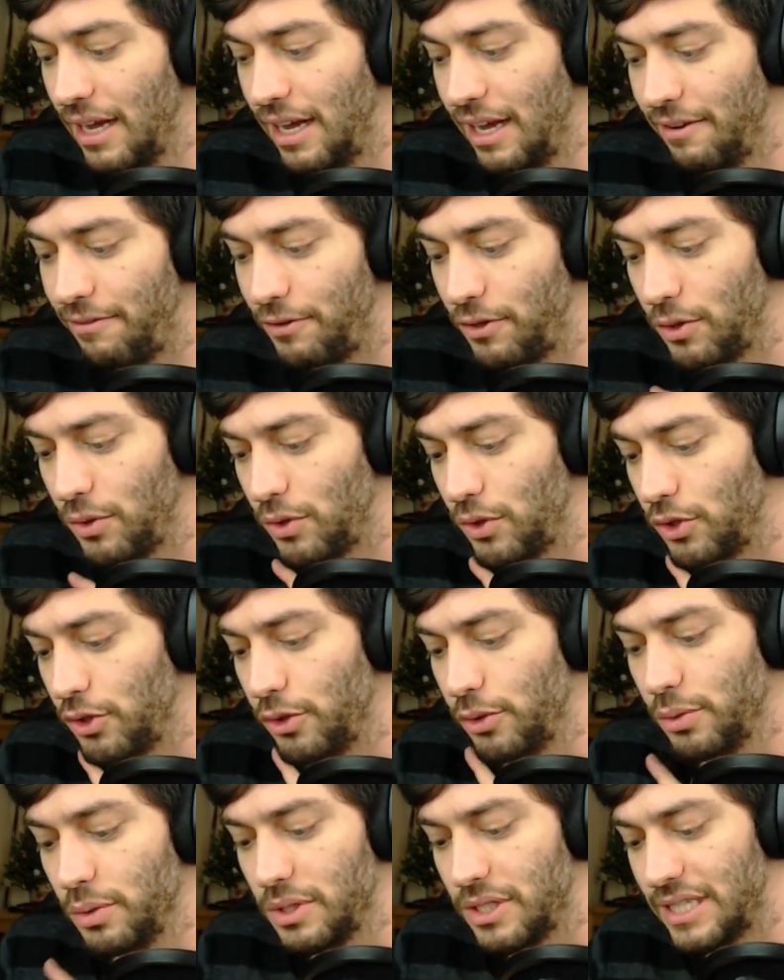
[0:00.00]
If you
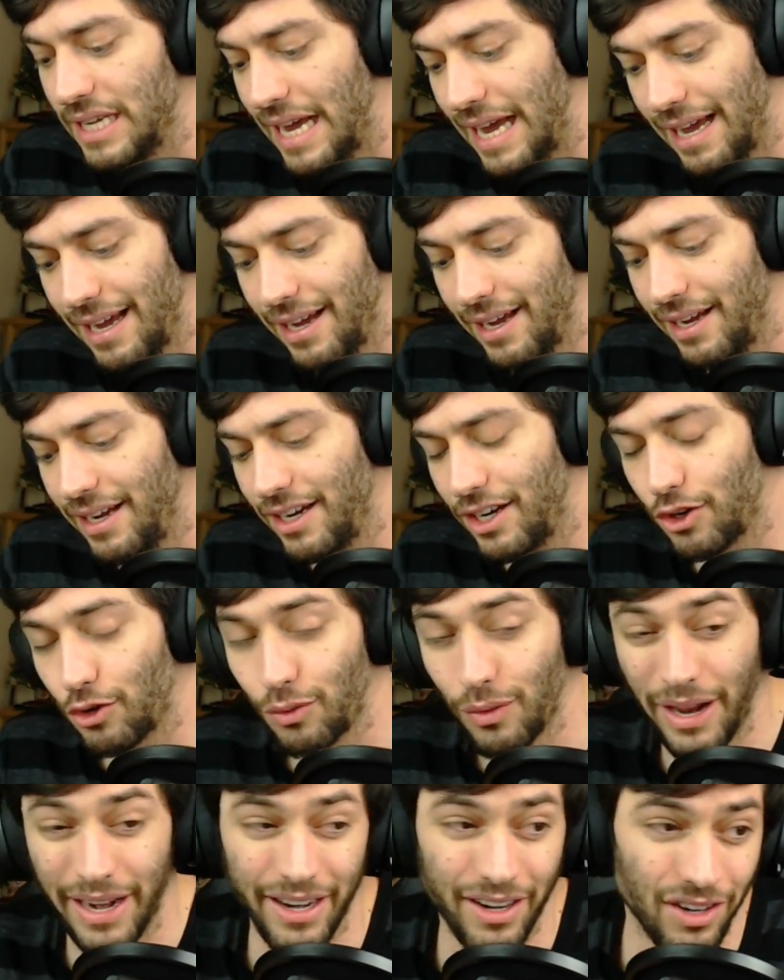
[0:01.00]
use a
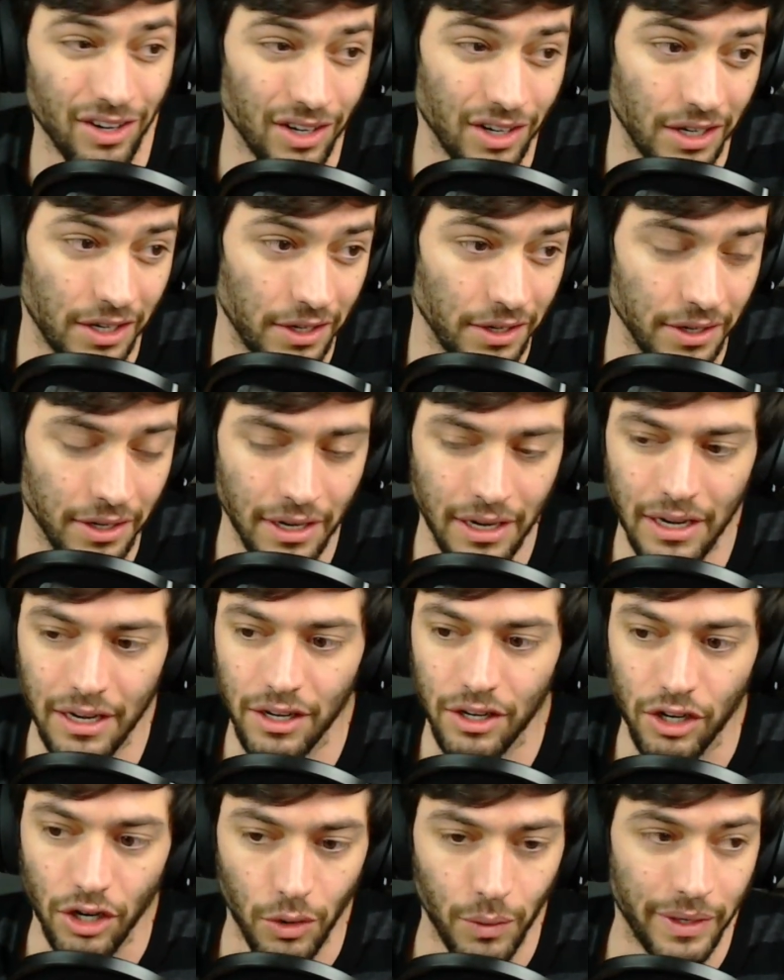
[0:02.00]
credit card,
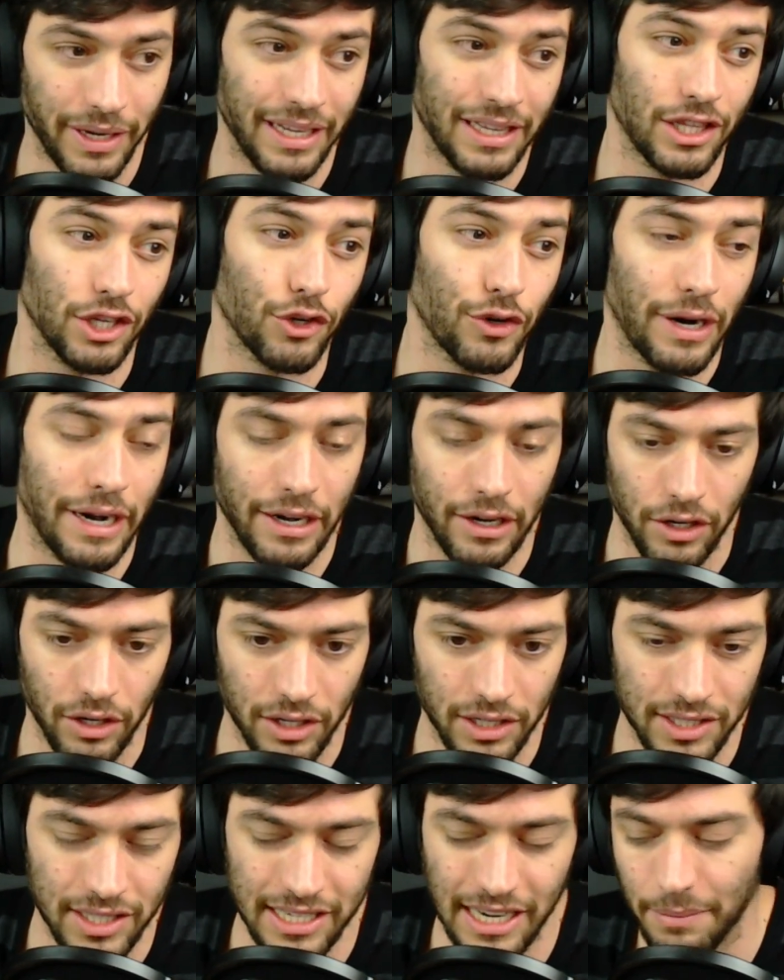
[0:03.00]
go and get the credit
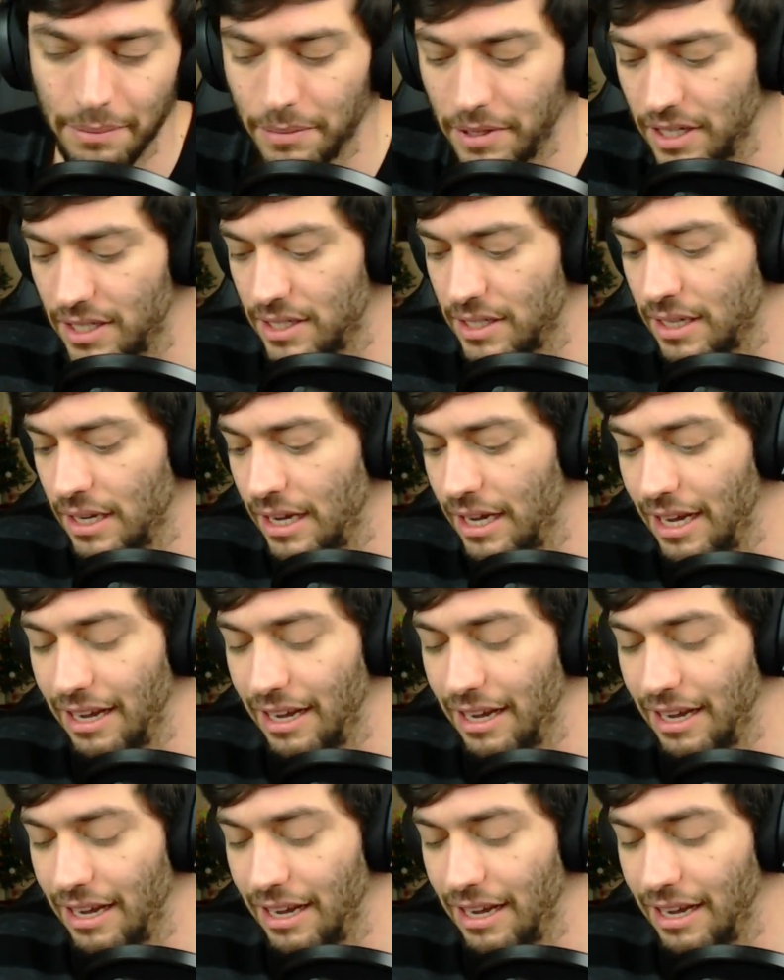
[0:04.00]
card statements.